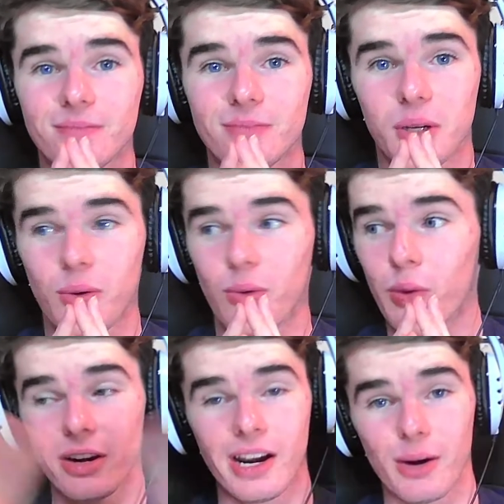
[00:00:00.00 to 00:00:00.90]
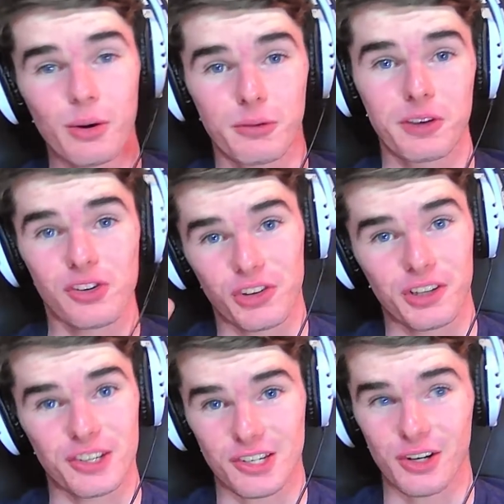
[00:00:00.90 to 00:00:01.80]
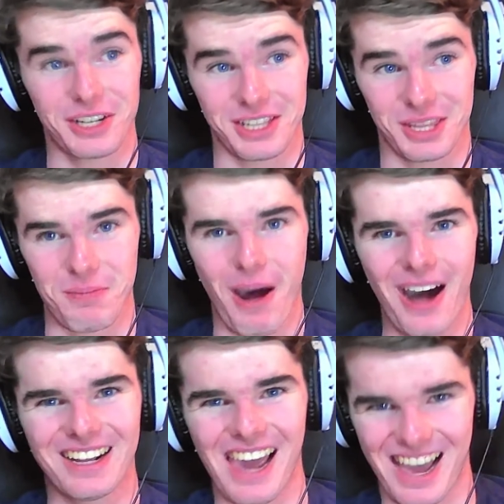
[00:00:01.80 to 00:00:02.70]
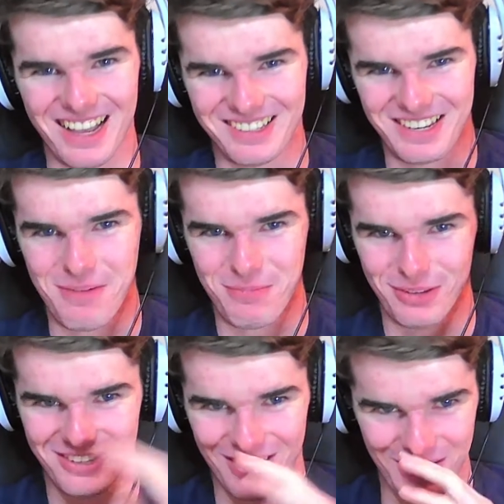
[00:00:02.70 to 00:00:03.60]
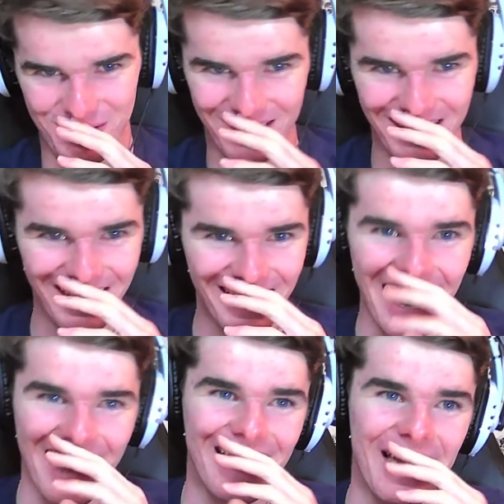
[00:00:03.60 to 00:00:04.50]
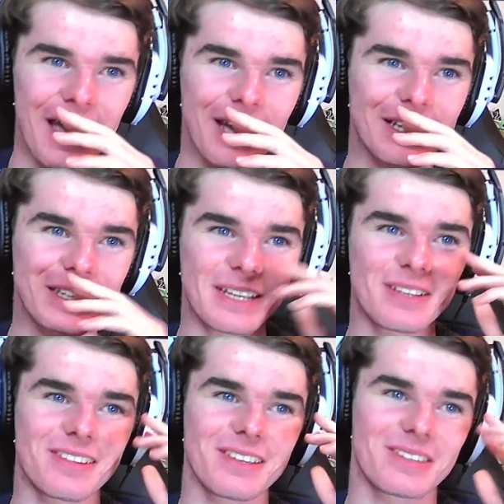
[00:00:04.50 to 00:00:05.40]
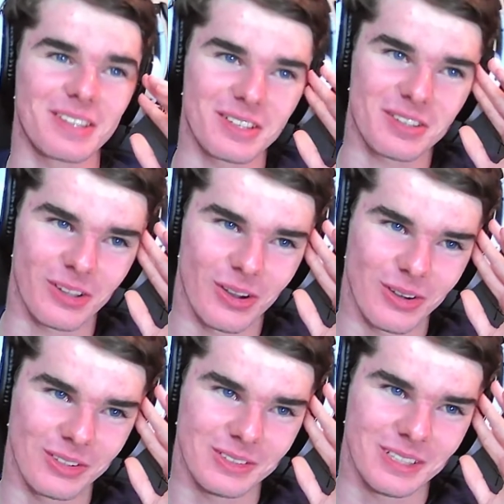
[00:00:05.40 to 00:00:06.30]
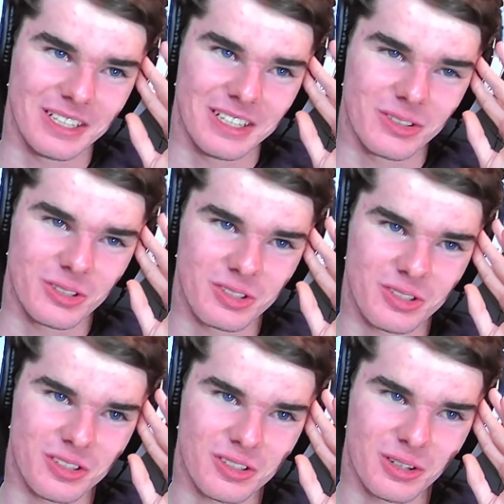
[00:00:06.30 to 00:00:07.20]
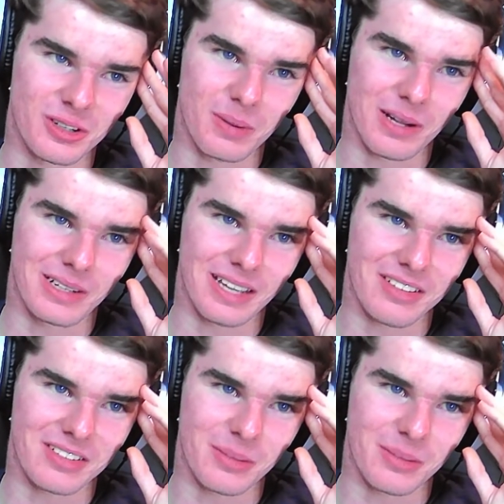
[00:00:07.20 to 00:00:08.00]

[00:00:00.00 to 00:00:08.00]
we are now officially starting the podcast episode. It takes us this long just to start a podcast episode.